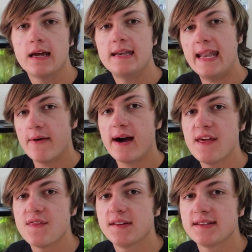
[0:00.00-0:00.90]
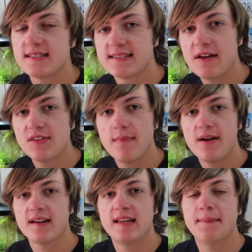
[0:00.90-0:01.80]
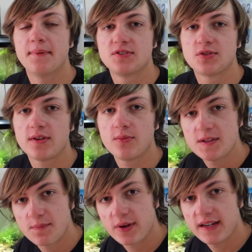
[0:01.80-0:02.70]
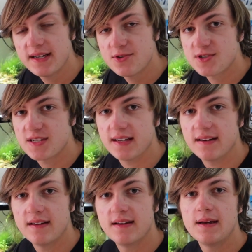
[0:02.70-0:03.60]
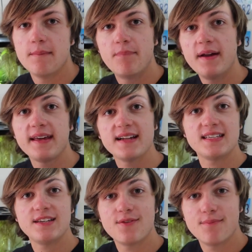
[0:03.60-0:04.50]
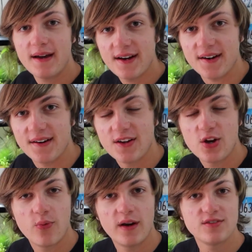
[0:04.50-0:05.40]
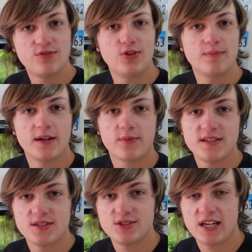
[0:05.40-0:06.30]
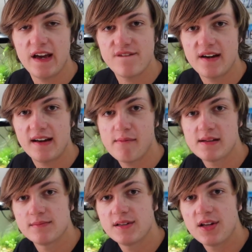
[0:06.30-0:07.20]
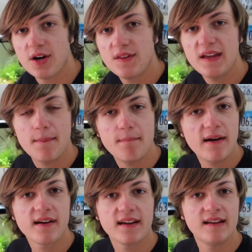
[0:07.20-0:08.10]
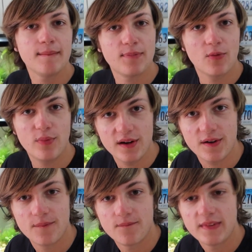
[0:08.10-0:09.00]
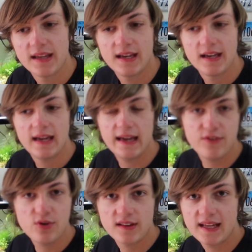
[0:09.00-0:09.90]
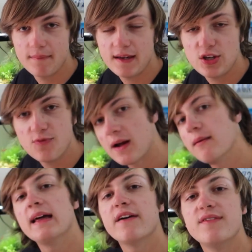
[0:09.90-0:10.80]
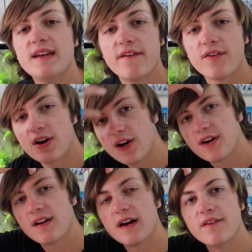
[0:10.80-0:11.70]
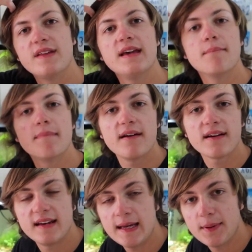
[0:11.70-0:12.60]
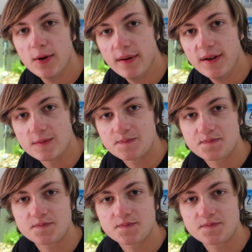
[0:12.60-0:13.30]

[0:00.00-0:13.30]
Now, I thought that the South American hippo story was pretty interesting, but it gets even better. When I was doing my research, I found out about something called the American Hippo Bill. If you are like me, you probably have never heard of the American Hippo Bill.